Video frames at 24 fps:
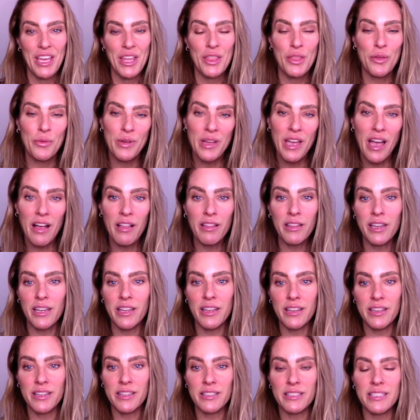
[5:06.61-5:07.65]
the
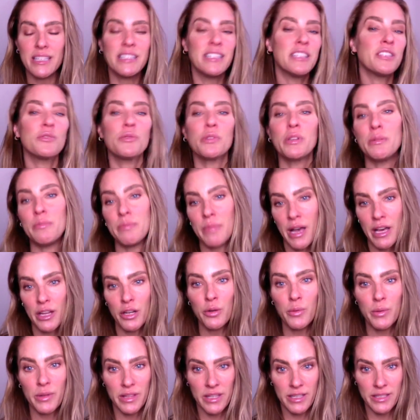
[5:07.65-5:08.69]
reality is it doesn't really
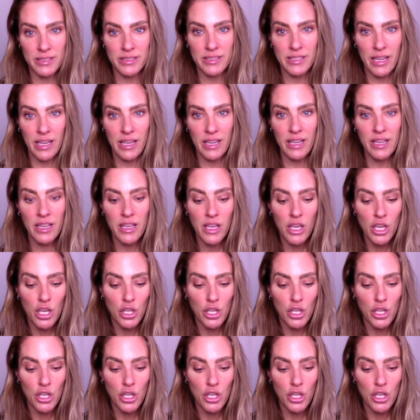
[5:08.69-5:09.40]
matter what they say.